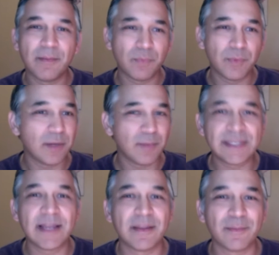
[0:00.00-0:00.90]
We
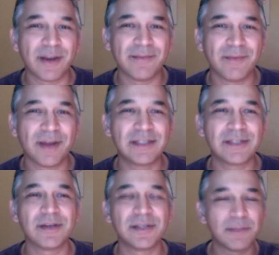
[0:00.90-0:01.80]
celebrate, right?
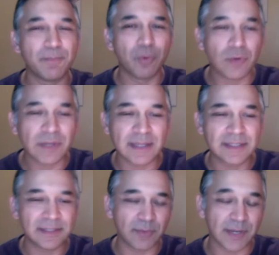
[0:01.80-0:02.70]
So support
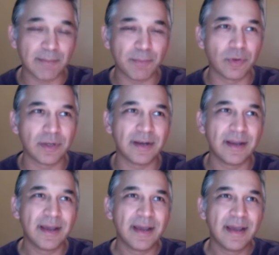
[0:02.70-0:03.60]
is really
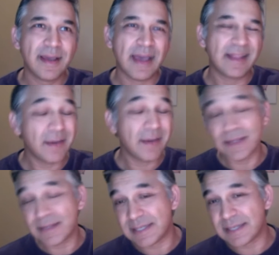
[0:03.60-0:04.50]
important, and they're
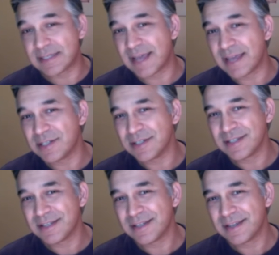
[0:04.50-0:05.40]
really the 6
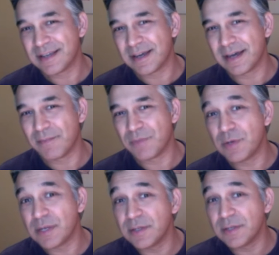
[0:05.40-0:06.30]
stages. You
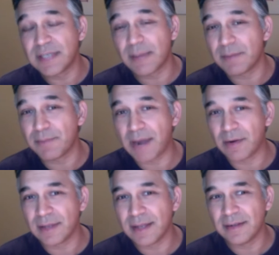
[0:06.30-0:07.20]
can do some in
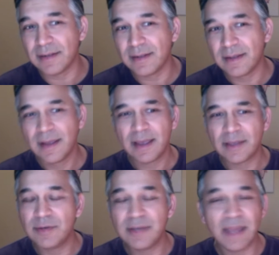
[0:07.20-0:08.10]
parallel.
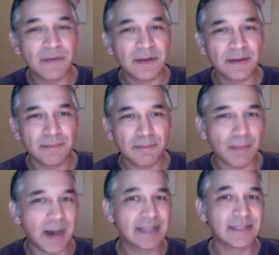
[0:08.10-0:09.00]
You never
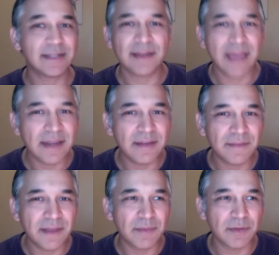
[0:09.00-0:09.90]
master any of
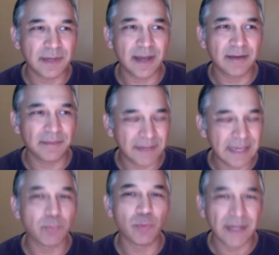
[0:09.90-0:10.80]
them. You kind of
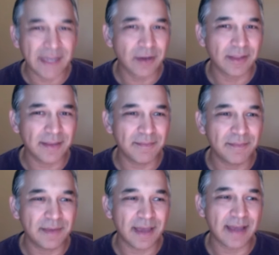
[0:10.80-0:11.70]
keep working on them,
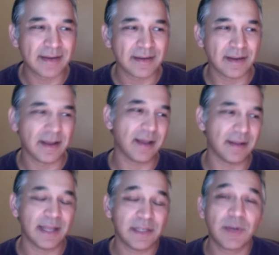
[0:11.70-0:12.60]
and
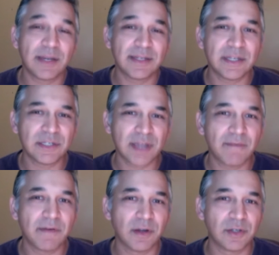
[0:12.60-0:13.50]
that's what I teach
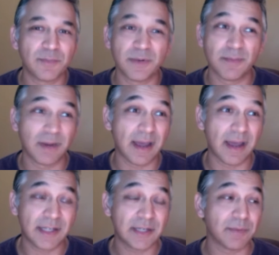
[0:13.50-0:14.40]
every entrepreneur. But I
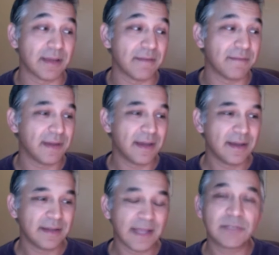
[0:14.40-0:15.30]
actually believe
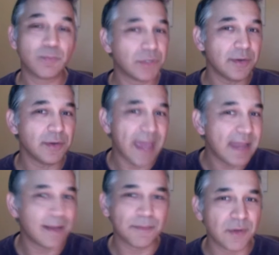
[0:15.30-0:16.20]
that's what you
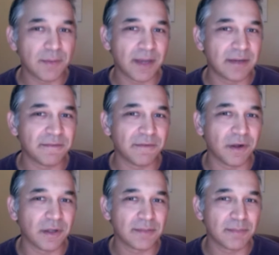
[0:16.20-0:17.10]
end up doing by
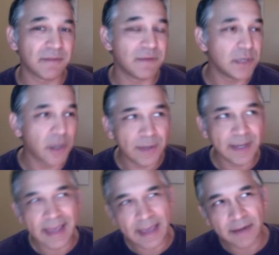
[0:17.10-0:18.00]
default. But if you know it
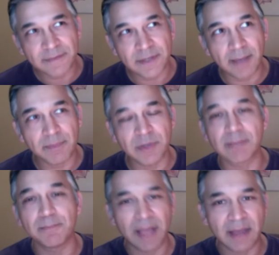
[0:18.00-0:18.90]
ahead of time, you
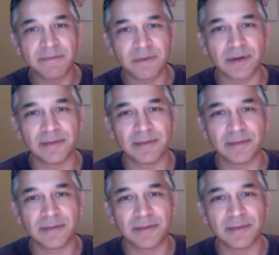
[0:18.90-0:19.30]
can plan for it.